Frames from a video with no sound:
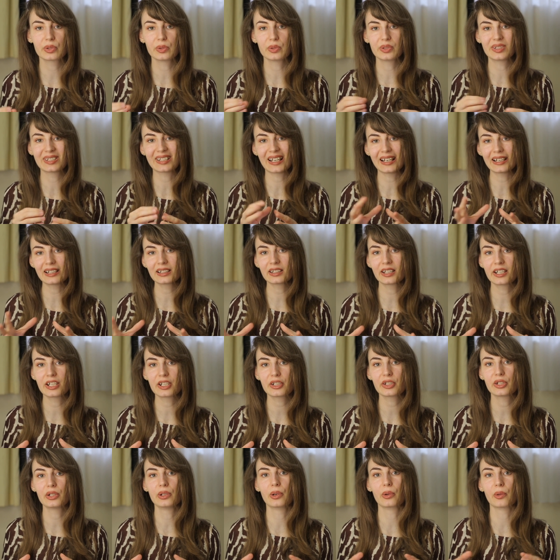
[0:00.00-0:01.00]
to
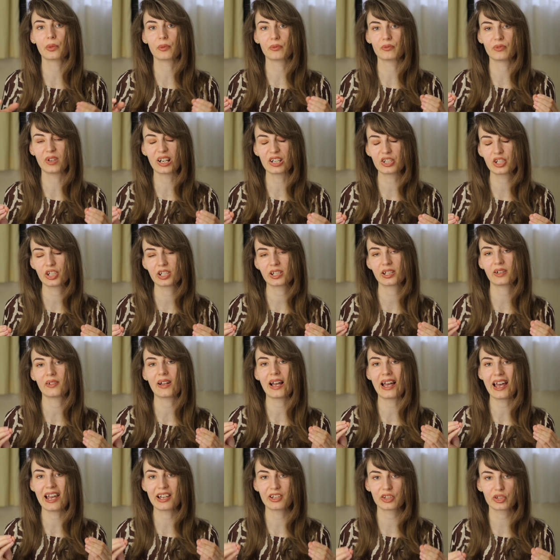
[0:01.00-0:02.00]
dilate your vaginal
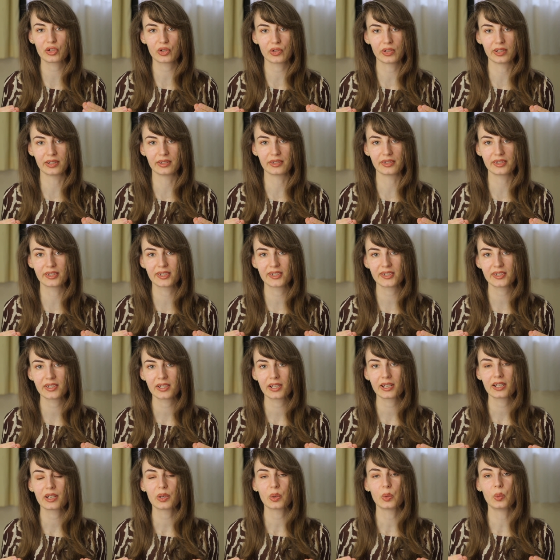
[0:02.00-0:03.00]
entrance
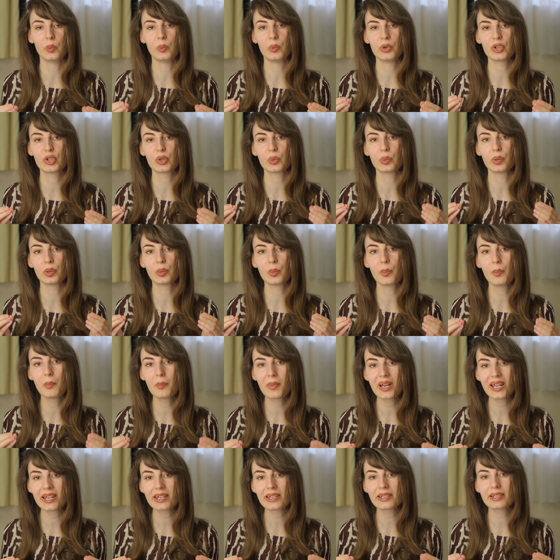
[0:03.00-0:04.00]
which will
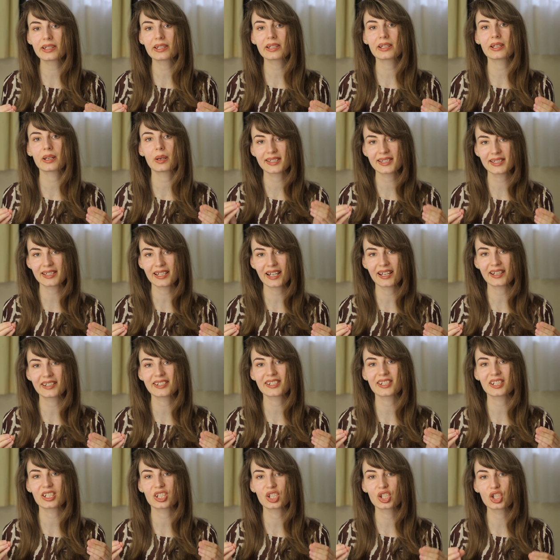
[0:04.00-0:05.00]
make
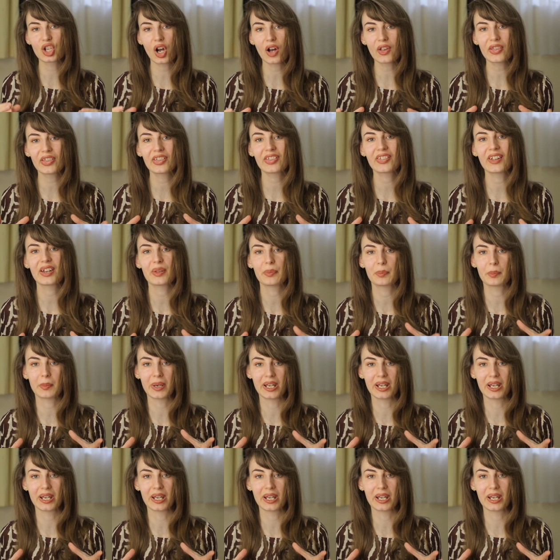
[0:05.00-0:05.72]
sex not that